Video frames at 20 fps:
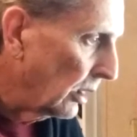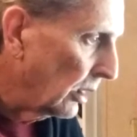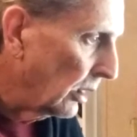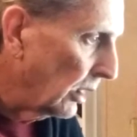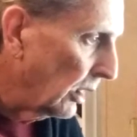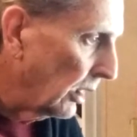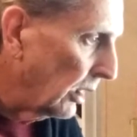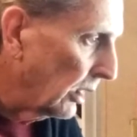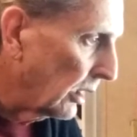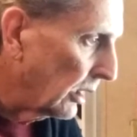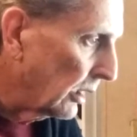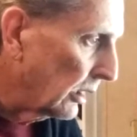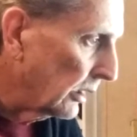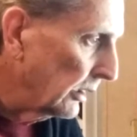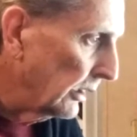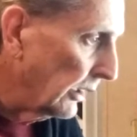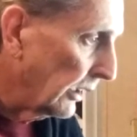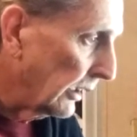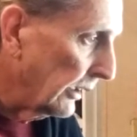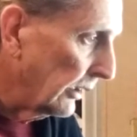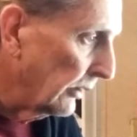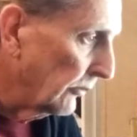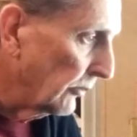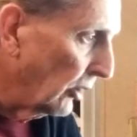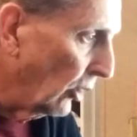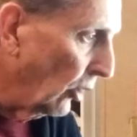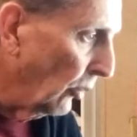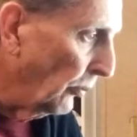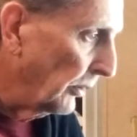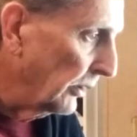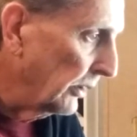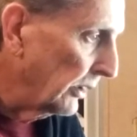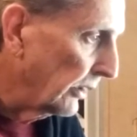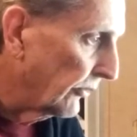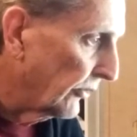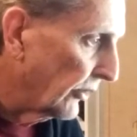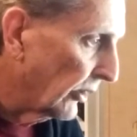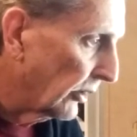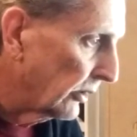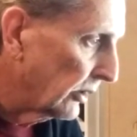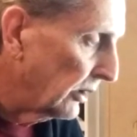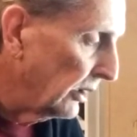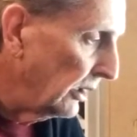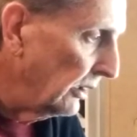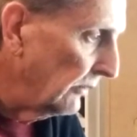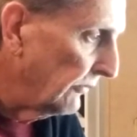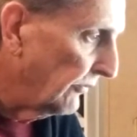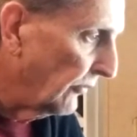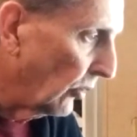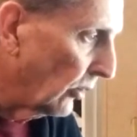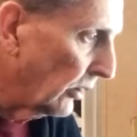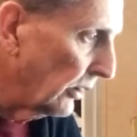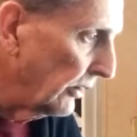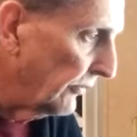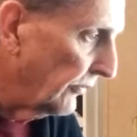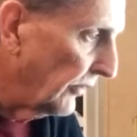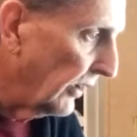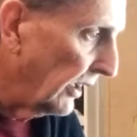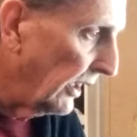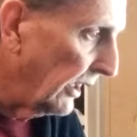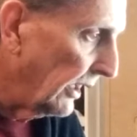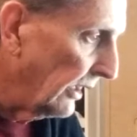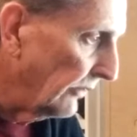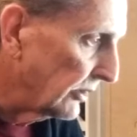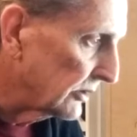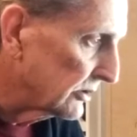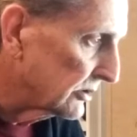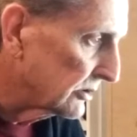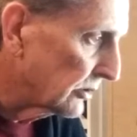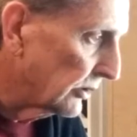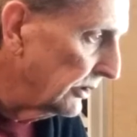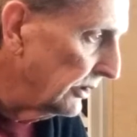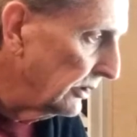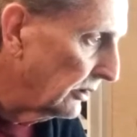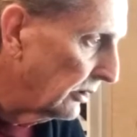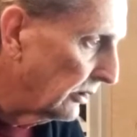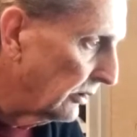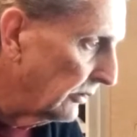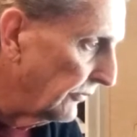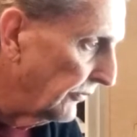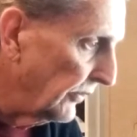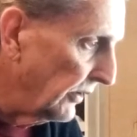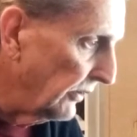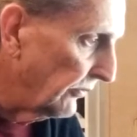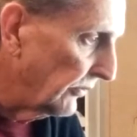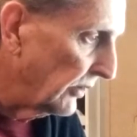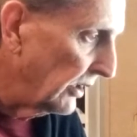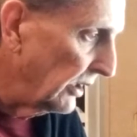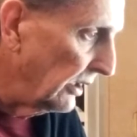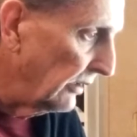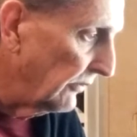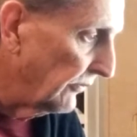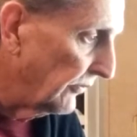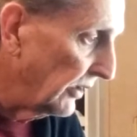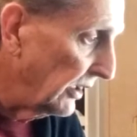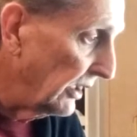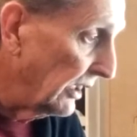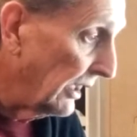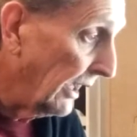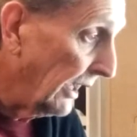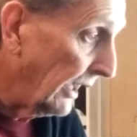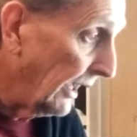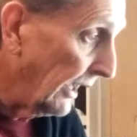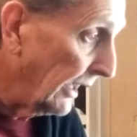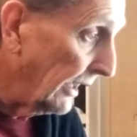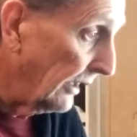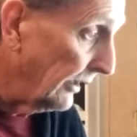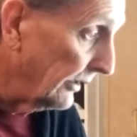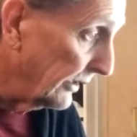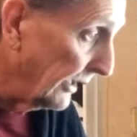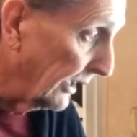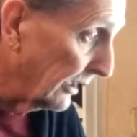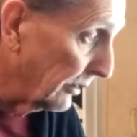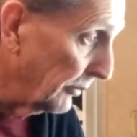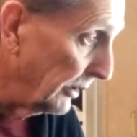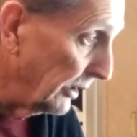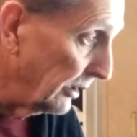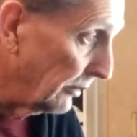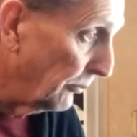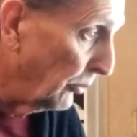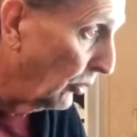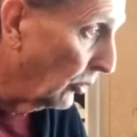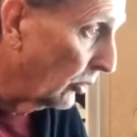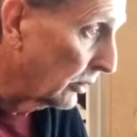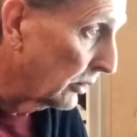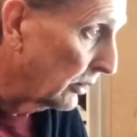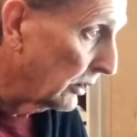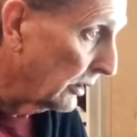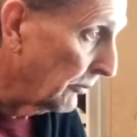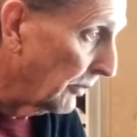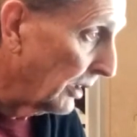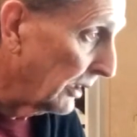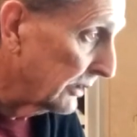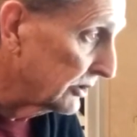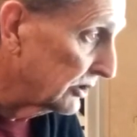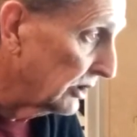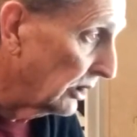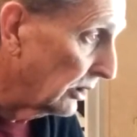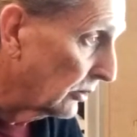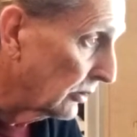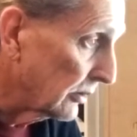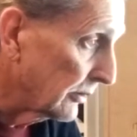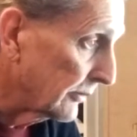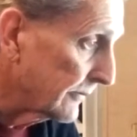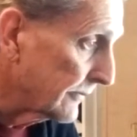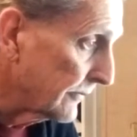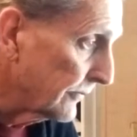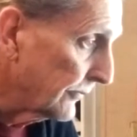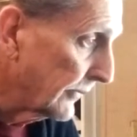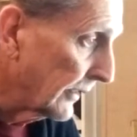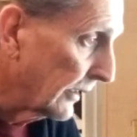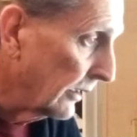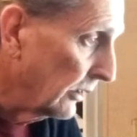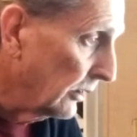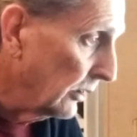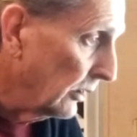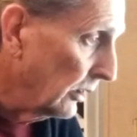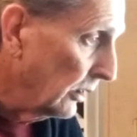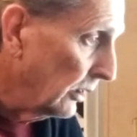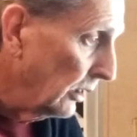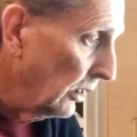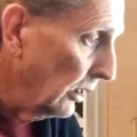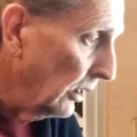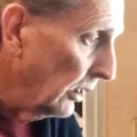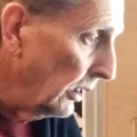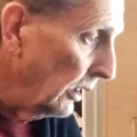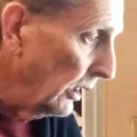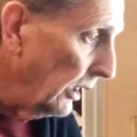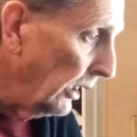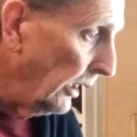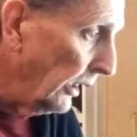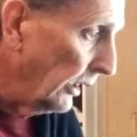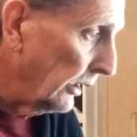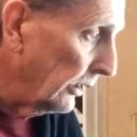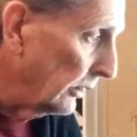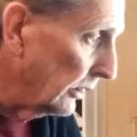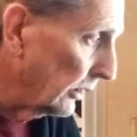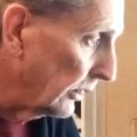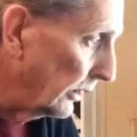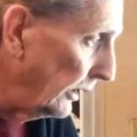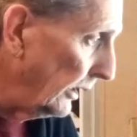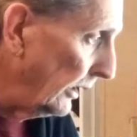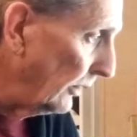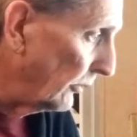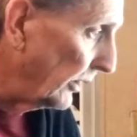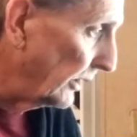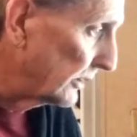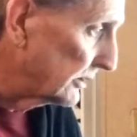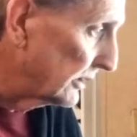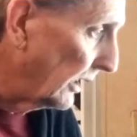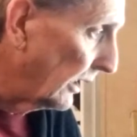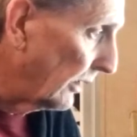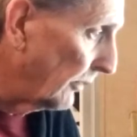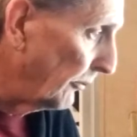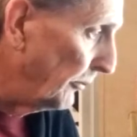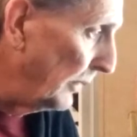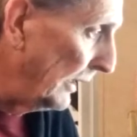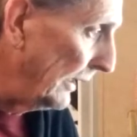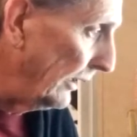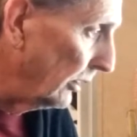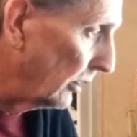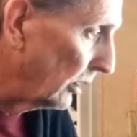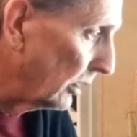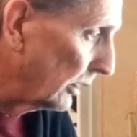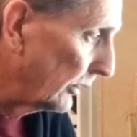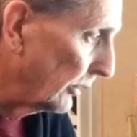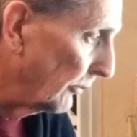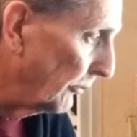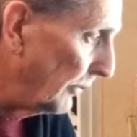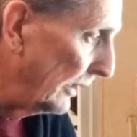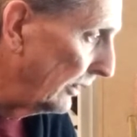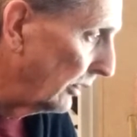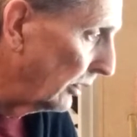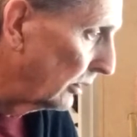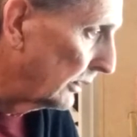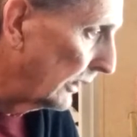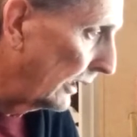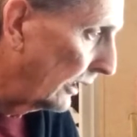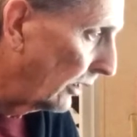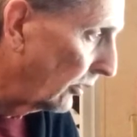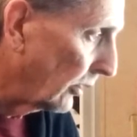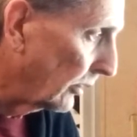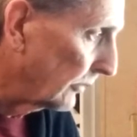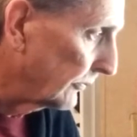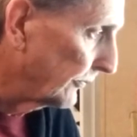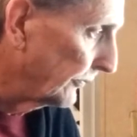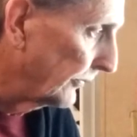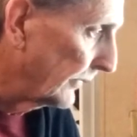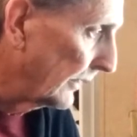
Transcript: Uh, yeah, it opened in 1345. It's 315 feet high, and that'll be important in my joke. And uh, anyway, it's got a bell in the bell tower.